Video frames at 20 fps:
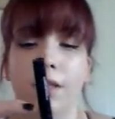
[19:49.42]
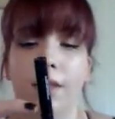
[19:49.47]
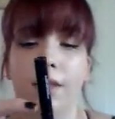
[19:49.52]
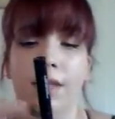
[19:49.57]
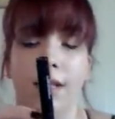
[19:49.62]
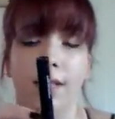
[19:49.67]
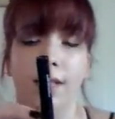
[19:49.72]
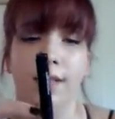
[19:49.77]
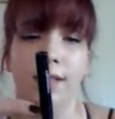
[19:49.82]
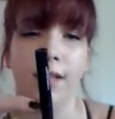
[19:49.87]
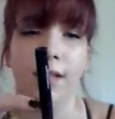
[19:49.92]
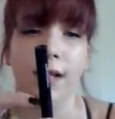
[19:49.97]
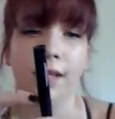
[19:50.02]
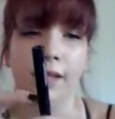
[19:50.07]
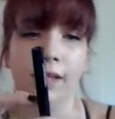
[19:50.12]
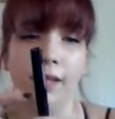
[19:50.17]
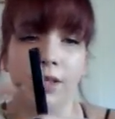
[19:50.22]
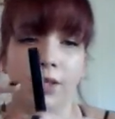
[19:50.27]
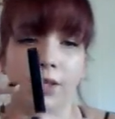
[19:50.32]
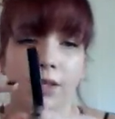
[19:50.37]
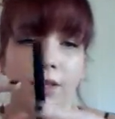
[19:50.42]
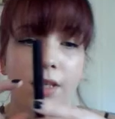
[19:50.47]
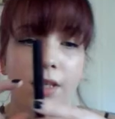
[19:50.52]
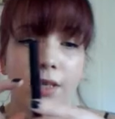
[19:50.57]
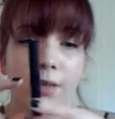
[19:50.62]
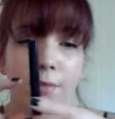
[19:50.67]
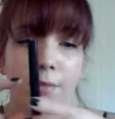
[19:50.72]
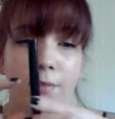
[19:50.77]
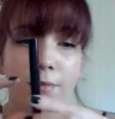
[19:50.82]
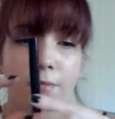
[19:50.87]
this eyeliner,
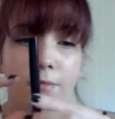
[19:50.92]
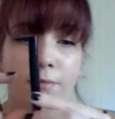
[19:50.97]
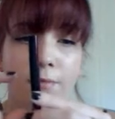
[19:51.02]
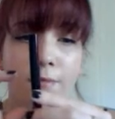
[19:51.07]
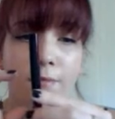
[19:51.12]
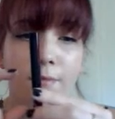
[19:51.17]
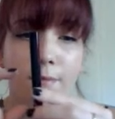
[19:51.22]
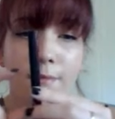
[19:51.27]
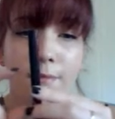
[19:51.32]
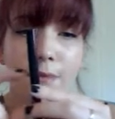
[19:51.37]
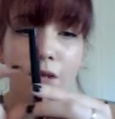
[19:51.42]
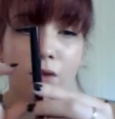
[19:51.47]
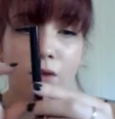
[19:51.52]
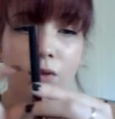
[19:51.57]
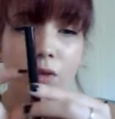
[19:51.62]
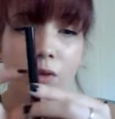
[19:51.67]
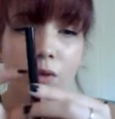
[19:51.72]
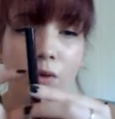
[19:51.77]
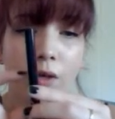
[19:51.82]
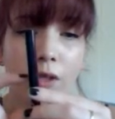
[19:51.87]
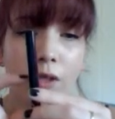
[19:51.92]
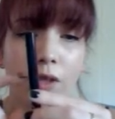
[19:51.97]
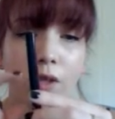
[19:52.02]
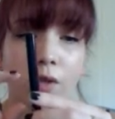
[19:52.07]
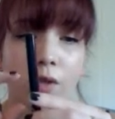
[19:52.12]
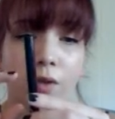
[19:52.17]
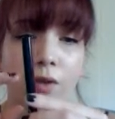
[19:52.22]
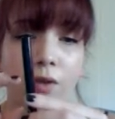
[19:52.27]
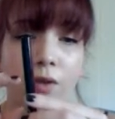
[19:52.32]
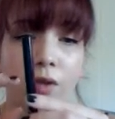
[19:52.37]
the mineral
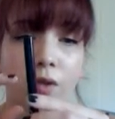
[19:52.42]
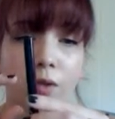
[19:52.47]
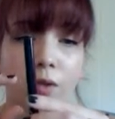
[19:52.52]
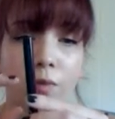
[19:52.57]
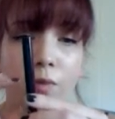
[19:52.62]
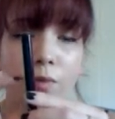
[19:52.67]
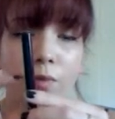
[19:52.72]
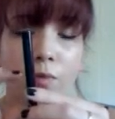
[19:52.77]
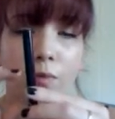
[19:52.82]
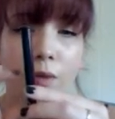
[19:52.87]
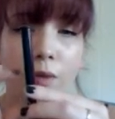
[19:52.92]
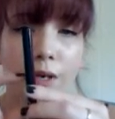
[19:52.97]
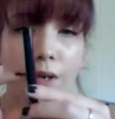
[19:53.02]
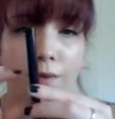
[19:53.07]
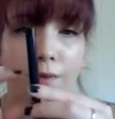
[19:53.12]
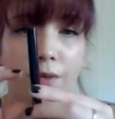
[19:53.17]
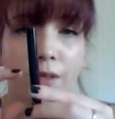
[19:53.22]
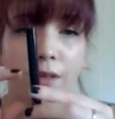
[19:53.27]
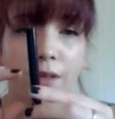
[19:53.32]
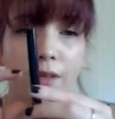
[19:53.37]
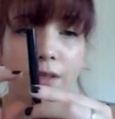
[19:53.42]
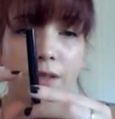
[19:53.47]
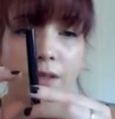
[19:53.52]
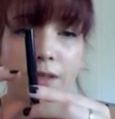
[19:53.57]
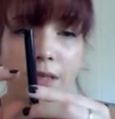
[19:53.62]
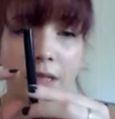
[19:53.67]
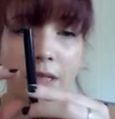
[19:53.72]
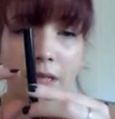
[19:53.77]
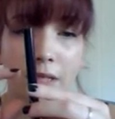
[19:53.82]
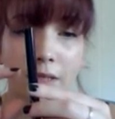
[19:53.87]
oil or the whatever
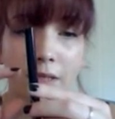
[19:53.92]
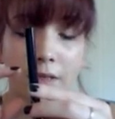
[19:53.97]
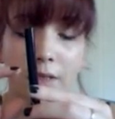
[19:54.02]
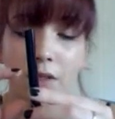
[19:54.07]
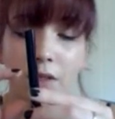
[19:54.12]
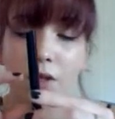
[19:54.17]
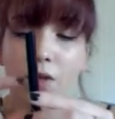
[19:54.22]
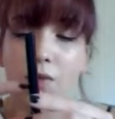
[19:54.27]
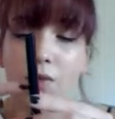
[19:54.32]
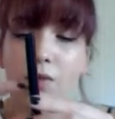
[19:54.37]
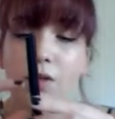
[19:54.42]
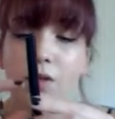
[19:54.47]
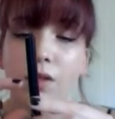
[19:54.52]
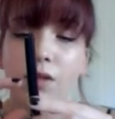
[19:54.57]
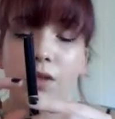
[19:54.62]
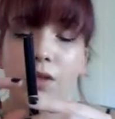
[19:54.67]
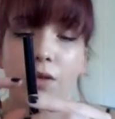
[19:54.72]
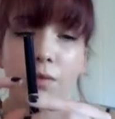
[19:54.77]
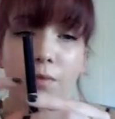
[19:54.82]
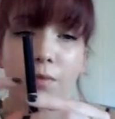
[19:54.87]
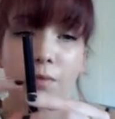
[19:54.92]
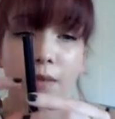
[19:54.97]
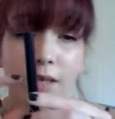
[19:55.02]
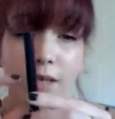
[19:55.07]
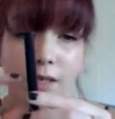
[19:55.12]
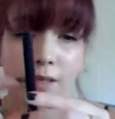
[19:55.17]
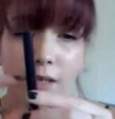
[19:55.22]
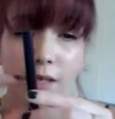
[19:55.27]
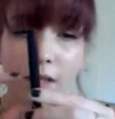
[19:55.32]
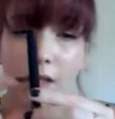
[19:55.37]
is used to
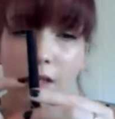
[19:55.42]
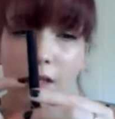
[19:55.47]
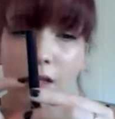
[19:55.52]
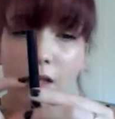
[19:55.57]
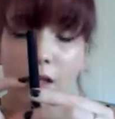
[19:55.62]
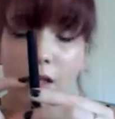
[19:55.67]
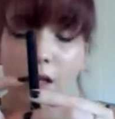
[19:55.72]
mix it,